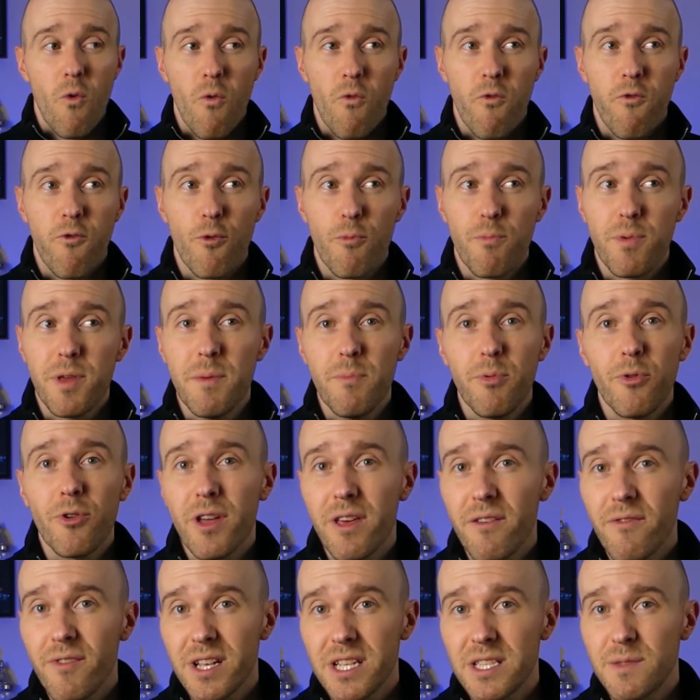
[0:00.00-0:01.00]
For people
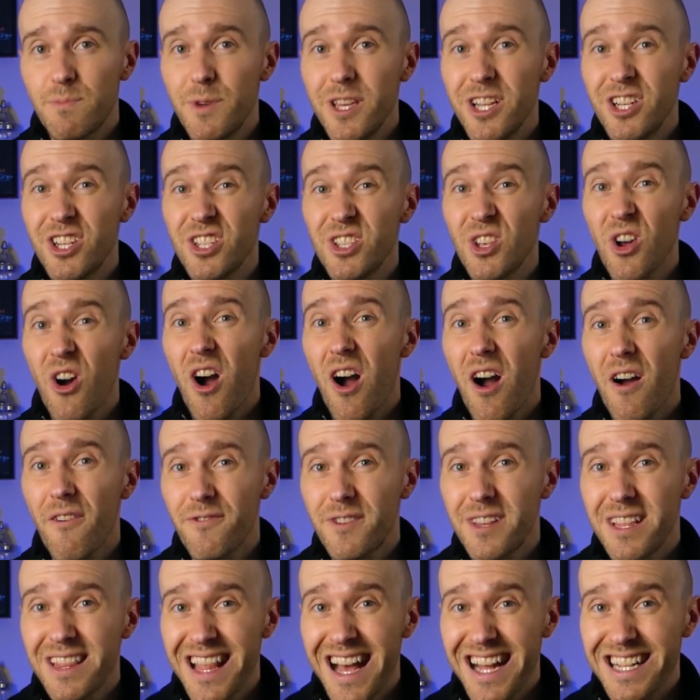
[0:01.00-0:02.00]
giving speeches,
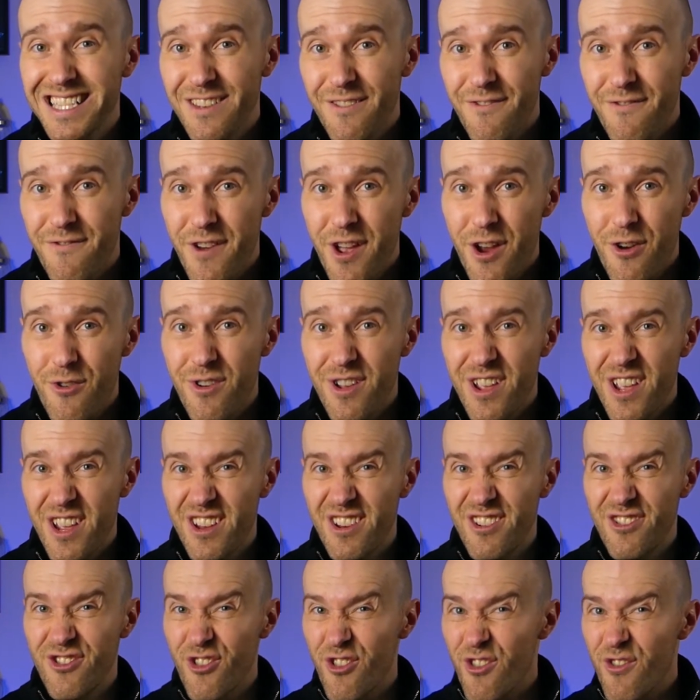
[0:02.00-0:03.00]
often that's a very
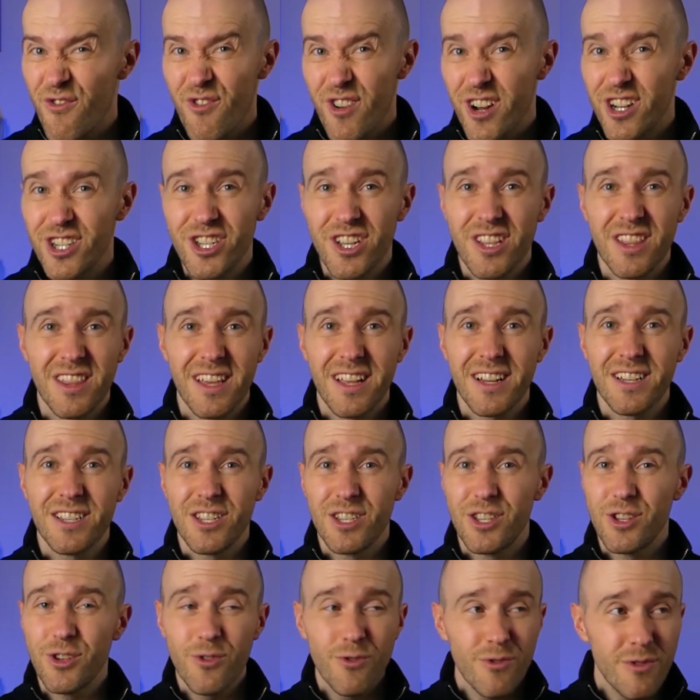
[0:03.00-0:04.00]
nerve wrenching thing to
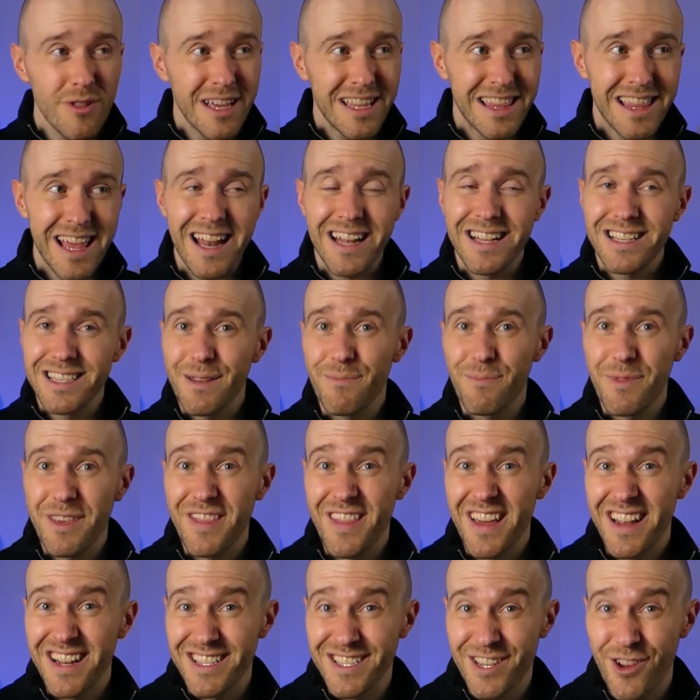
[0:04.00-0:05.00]
do. Like, that is
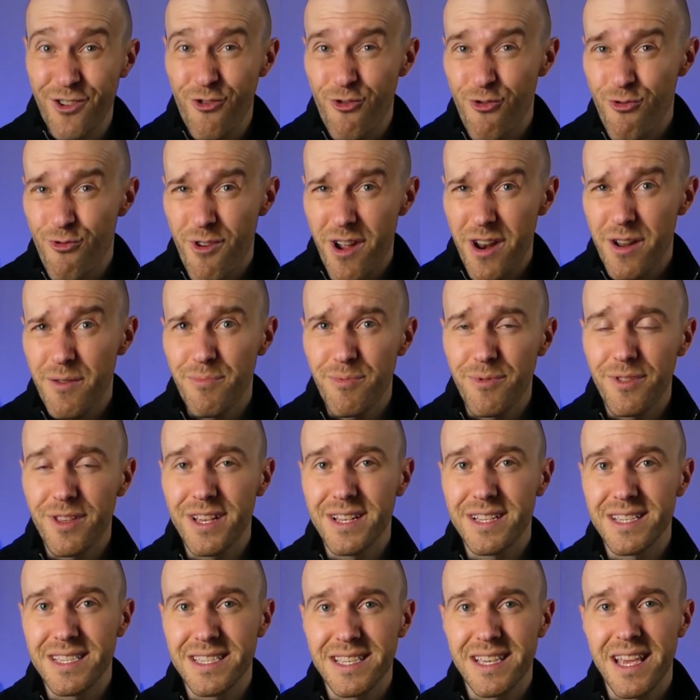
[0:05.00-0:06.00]
something that is
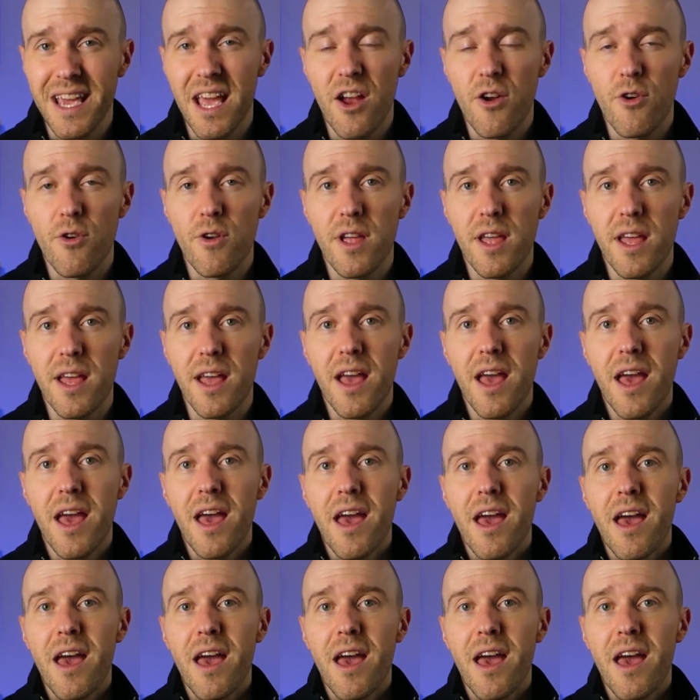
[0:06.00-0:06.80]
incredibly scary.